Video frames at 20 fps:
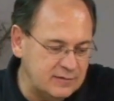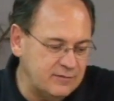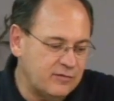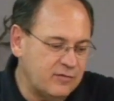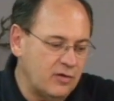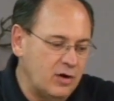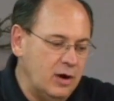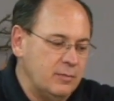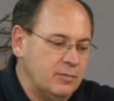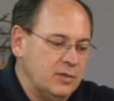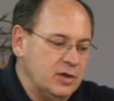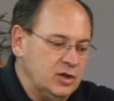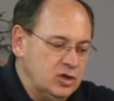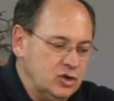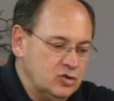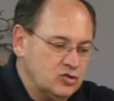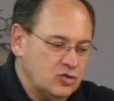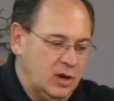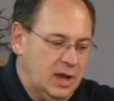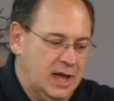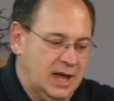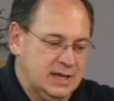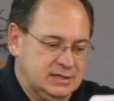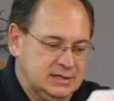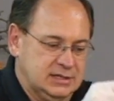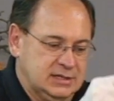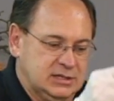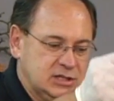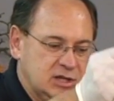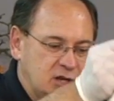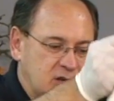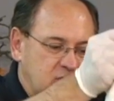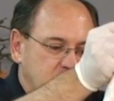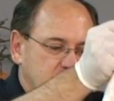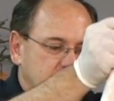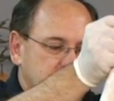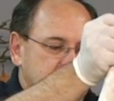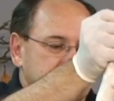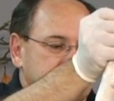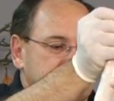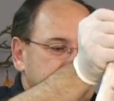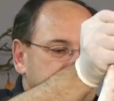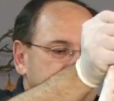from the neutralizing solution